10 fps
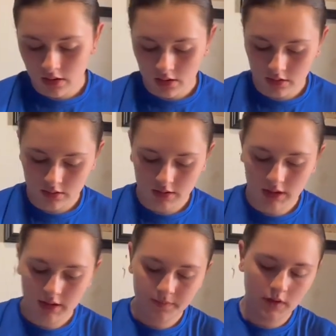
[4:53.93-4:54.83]
Alrighty.
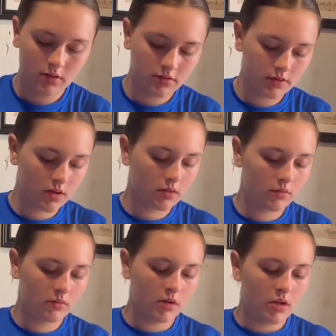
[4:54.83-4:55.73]

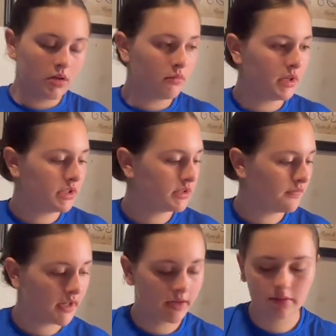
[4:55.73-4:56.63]
So we just
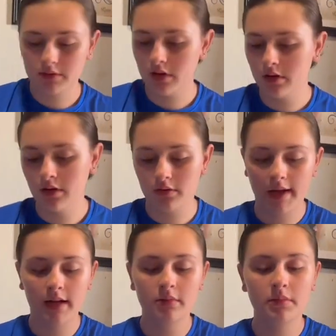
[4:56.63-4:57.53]
found a
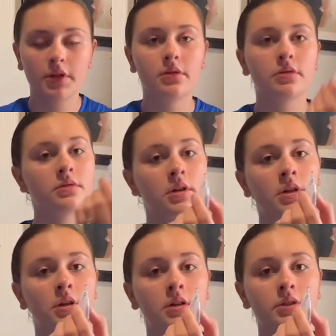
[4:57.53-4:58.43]
random little
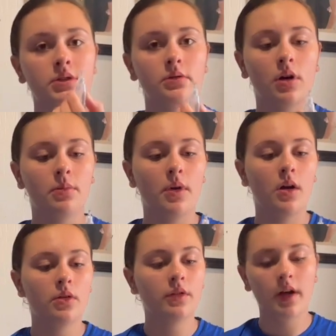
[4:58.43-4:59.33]
squirt
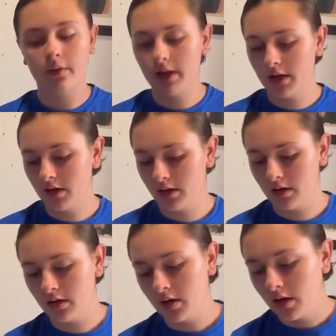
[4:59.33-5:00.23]
bottle that we
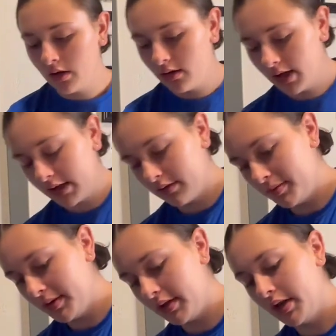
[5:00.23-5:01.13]
could like
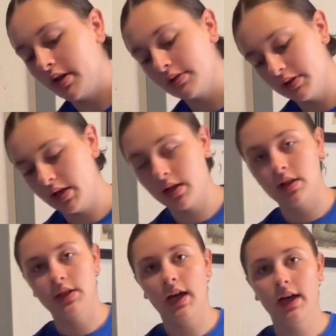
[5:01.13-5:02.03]
put in here and suck the
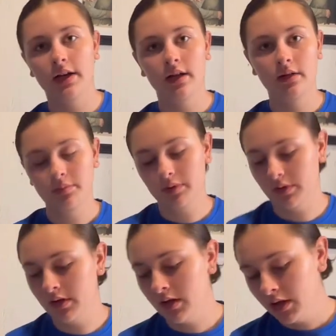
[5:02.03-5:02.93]
dye up.
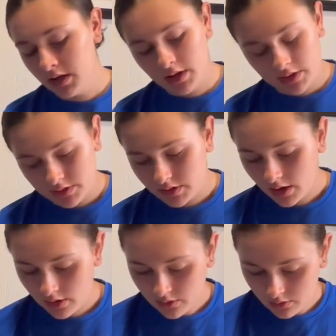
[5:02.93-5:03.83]

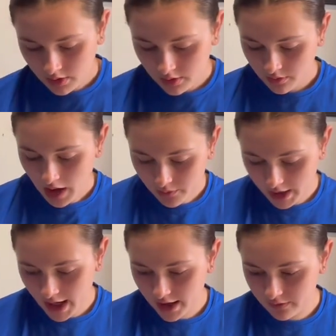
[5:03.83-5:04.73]
So we
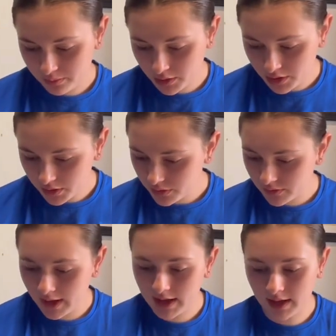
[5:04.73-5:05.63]
have blue,
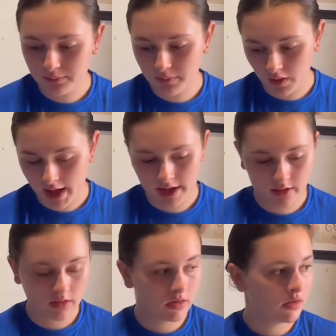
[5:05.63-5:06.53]
red, and black.
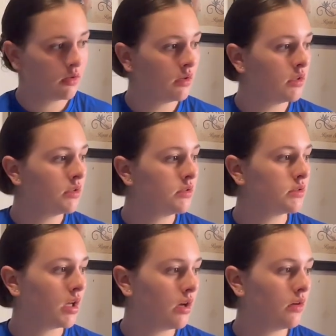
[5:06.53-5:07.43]

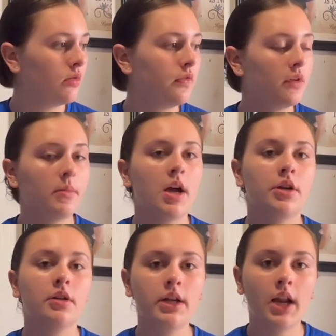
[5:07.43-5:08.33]
So for my
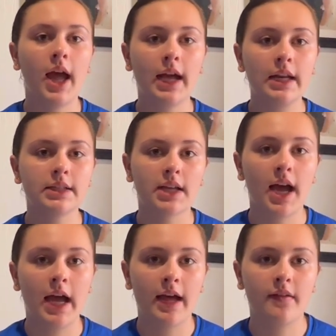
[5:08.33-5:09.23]
green Hades, I
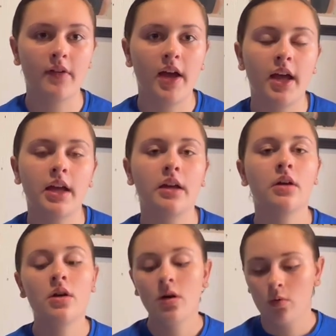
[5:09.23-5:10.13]
have a
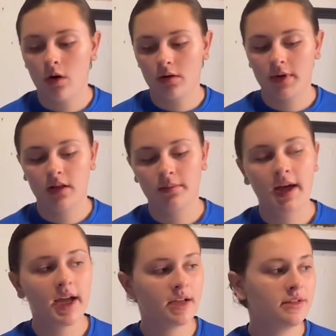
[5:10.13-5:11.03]
watermelon
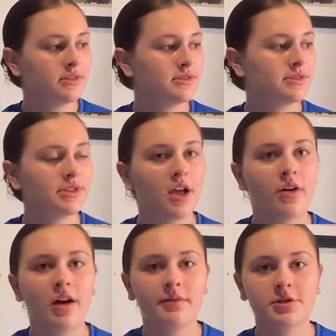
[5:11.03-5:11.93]
bag. So
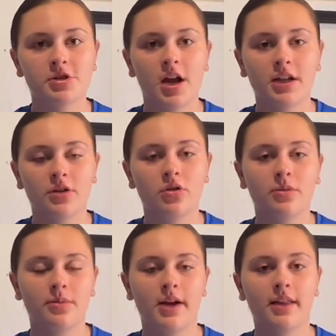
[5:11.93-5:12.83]
I've been trying to
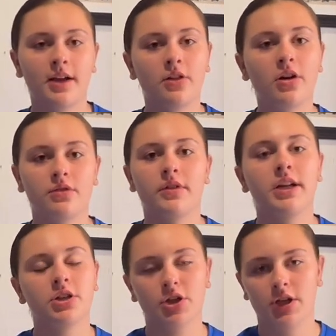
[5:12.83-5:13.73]
incorporate like a lot of red
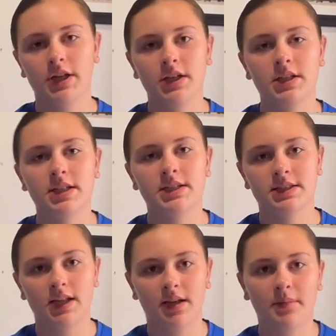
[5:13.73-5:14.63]
and green discs
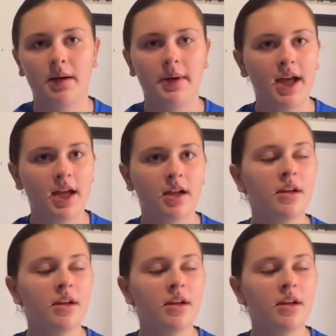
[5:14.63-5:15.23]
in my bag.